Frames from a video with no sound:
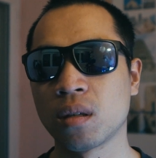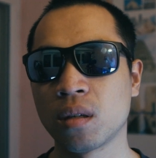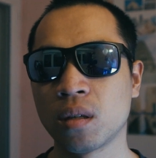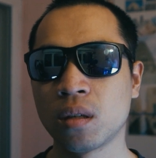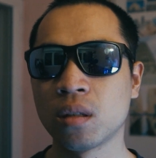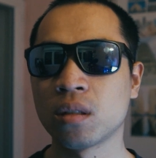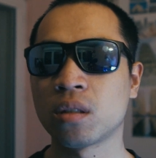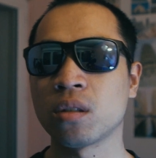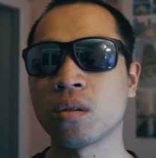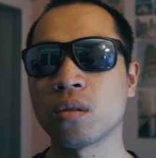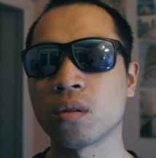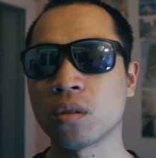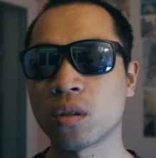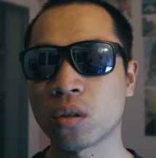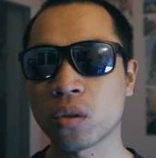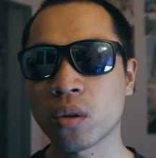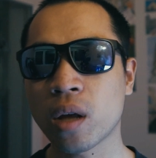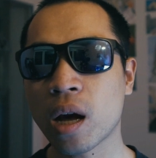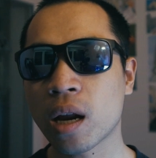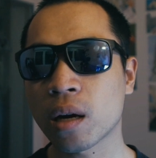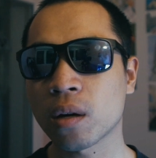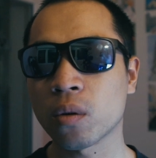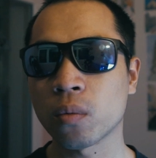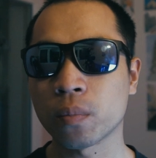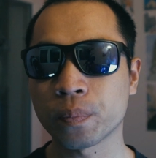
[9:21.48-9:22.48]
So
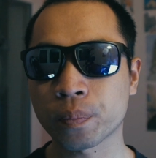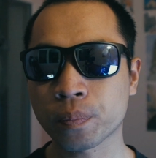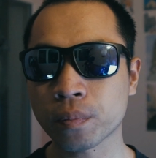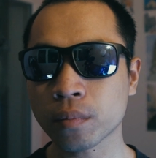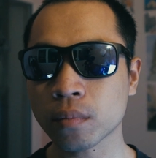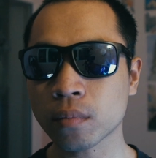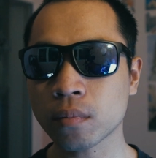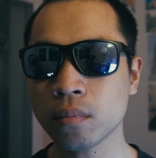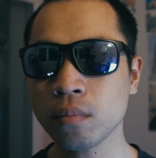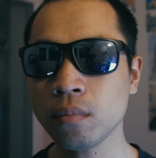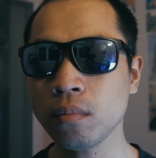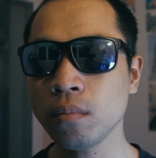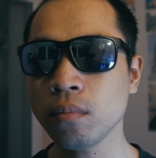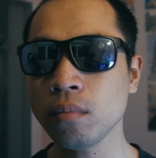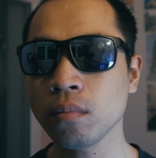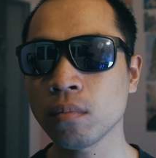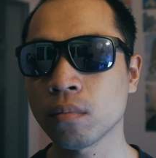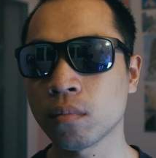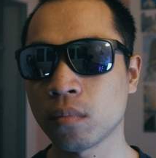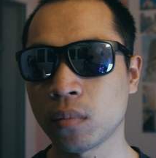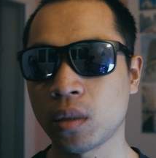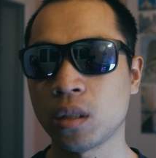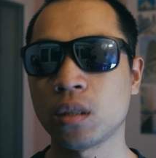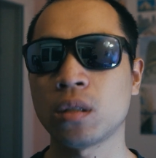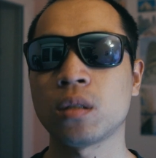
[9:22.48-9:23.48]
that
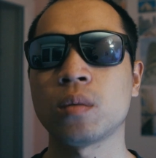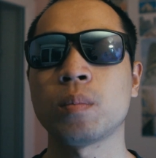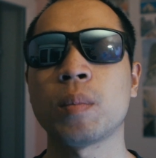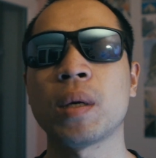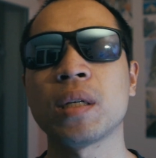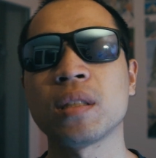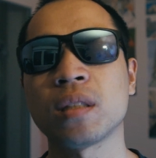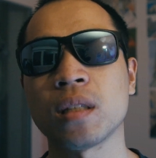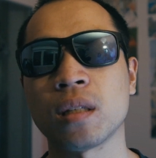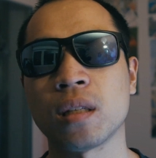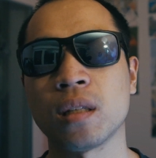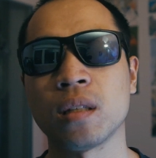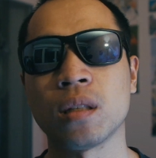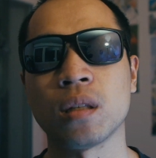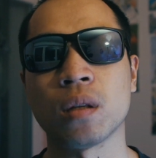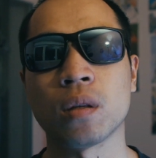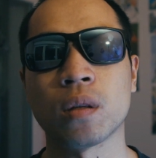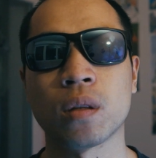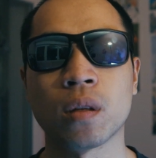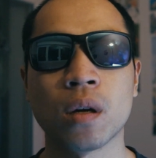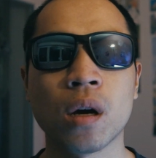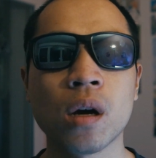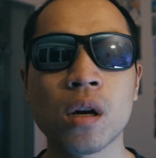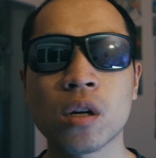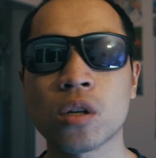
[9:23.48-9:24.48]
is basically the
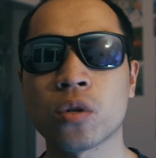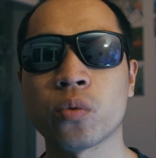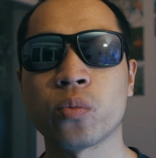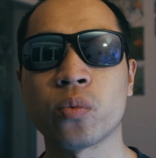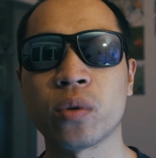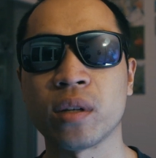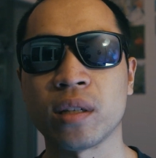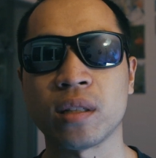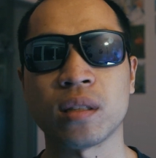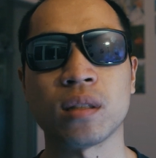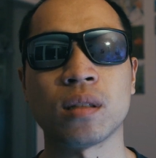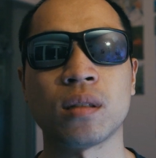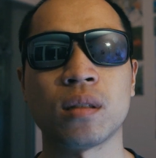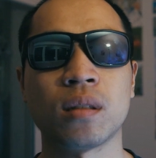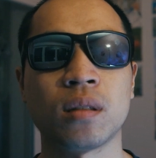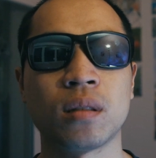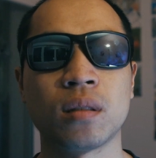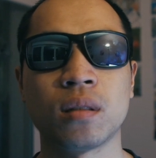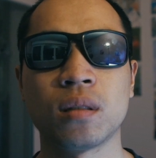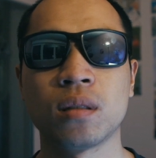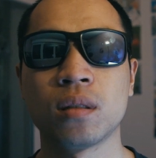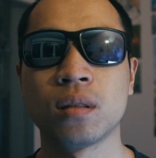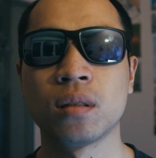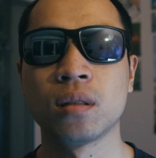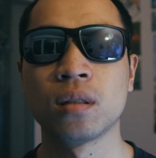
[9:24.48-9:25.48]
third reason
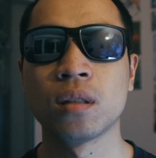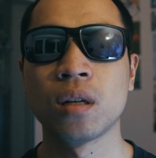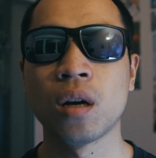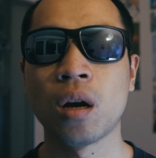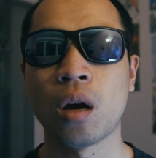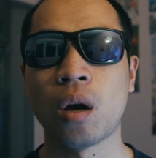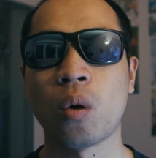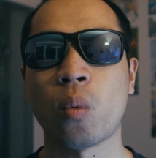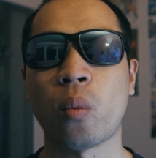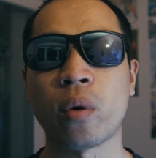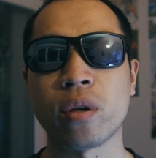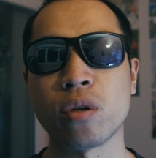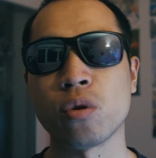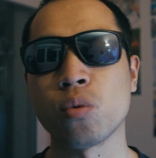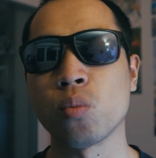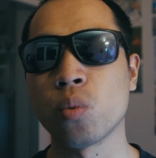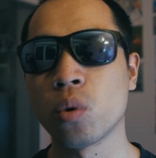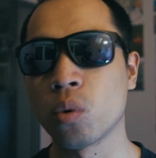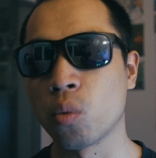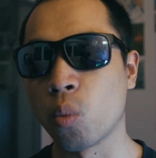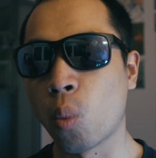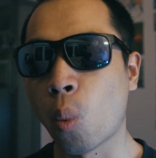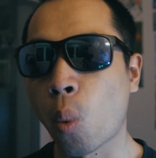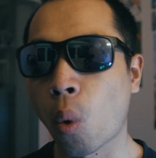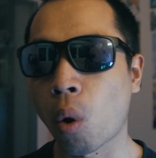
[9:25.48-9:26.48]
why you would
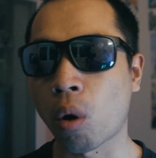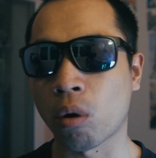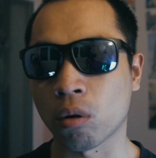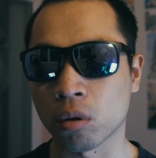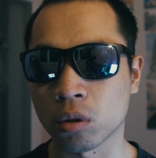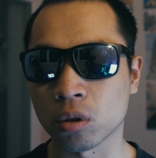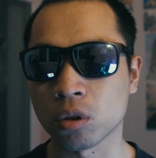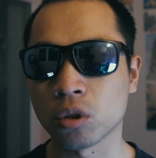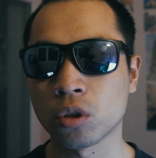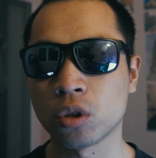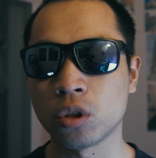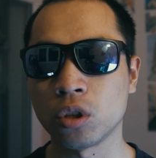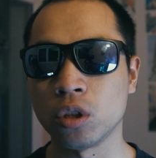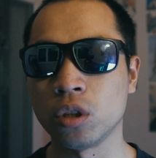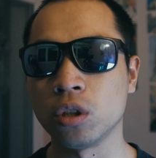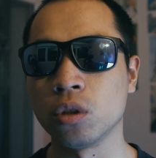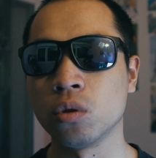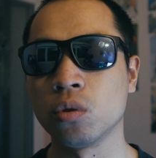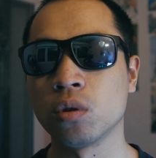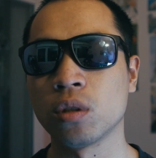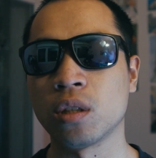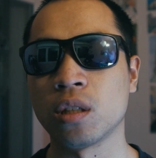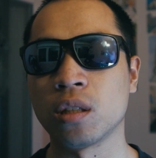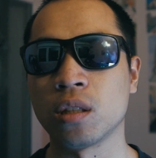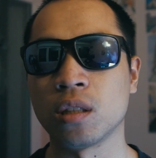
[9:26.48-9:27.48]
want to
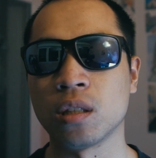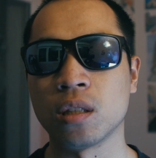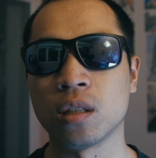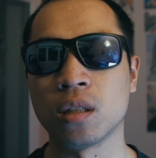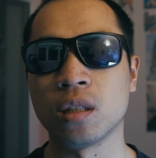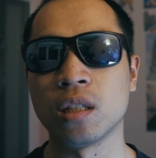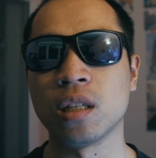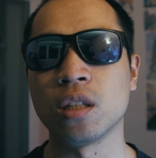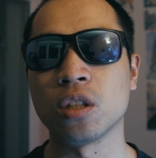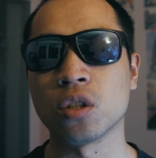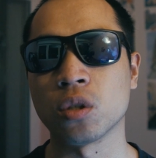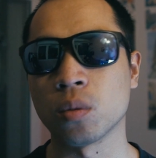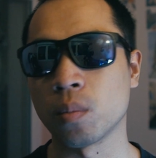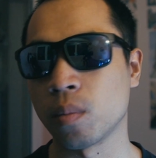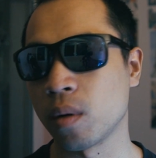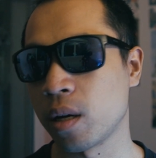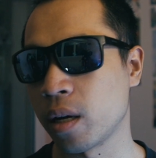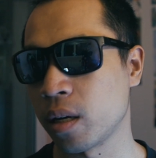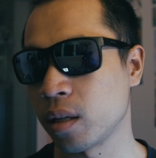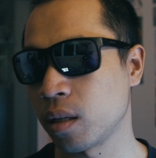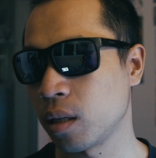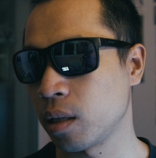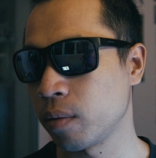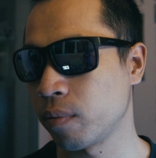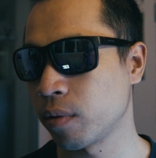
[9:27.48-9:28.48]
use a Ninja
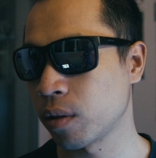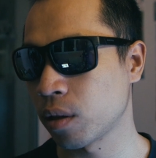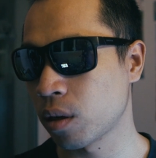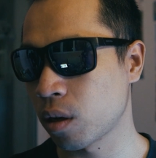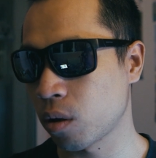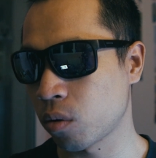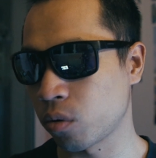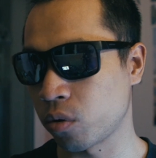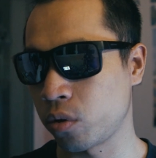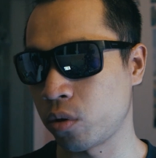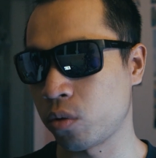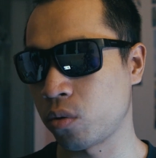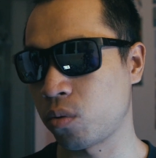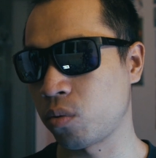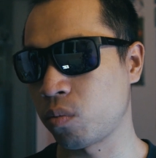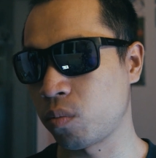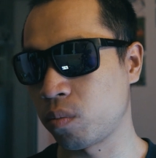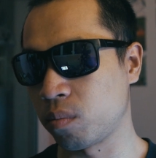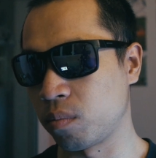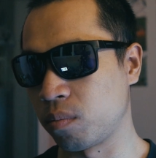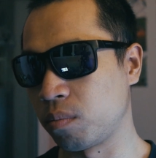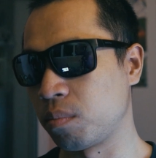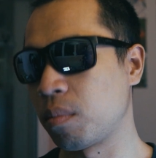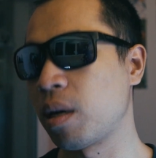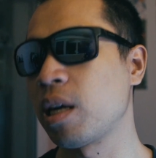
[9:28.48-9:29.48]
Blade. Even though you
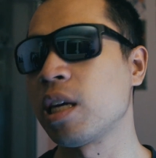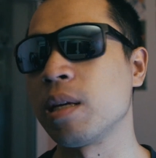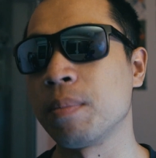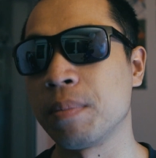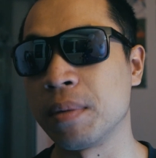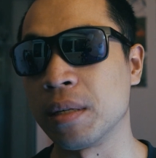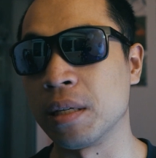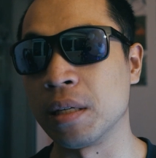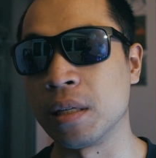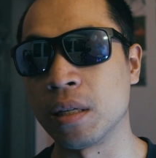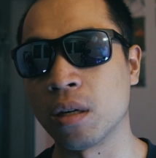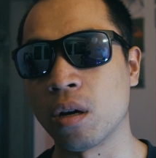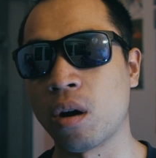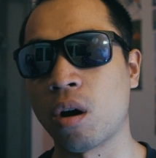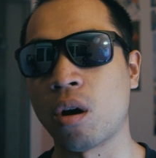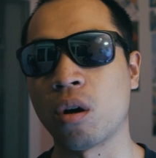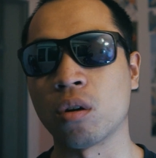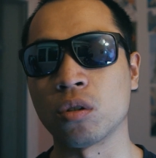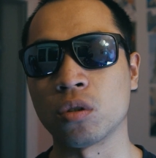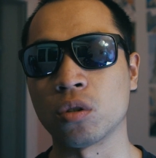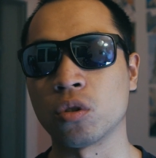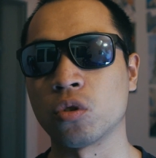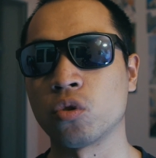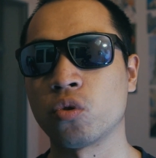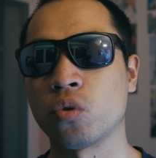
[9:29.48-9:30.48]
may be on
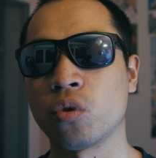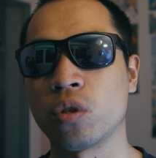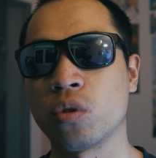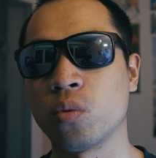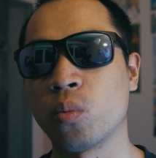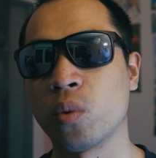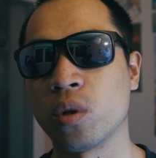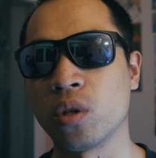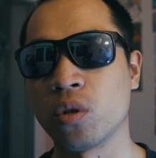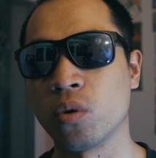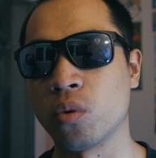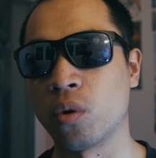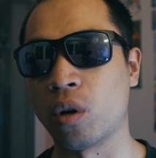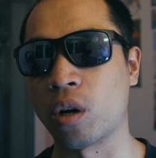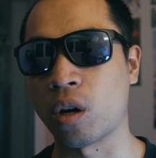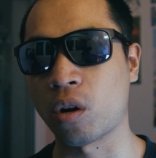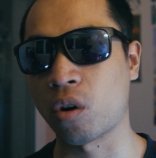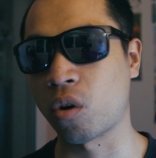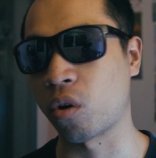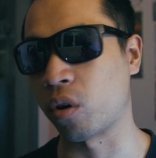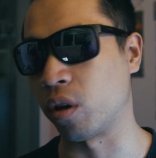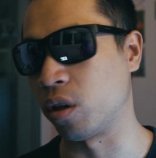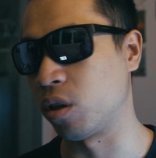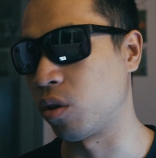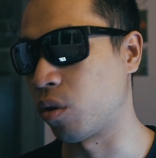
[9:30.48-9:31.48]
the street when you're
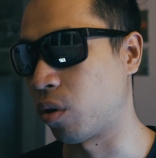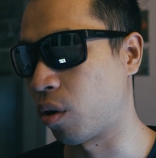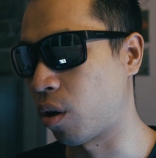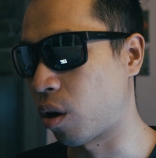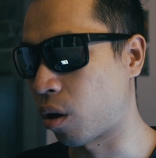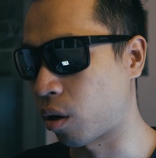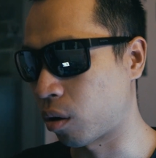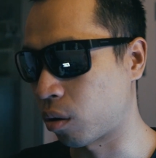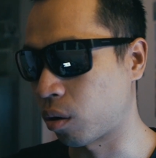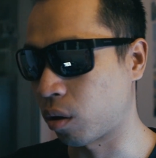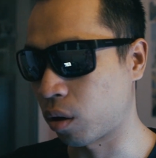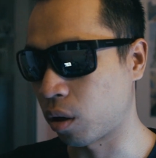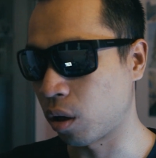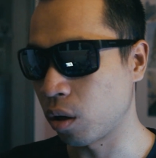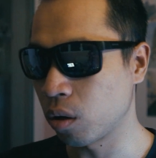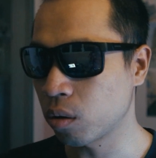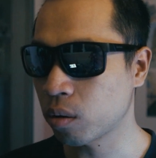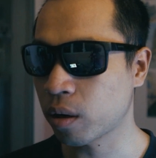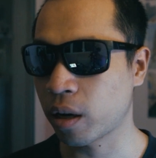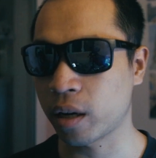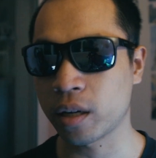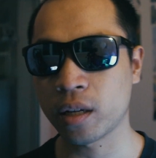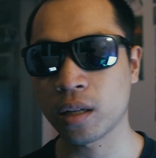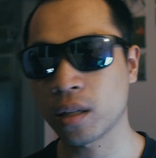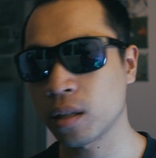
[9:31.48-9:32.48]
recording, you're not going to look
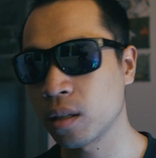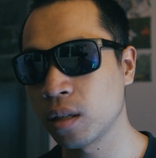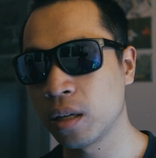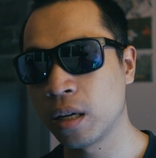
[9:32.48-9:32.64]
at it.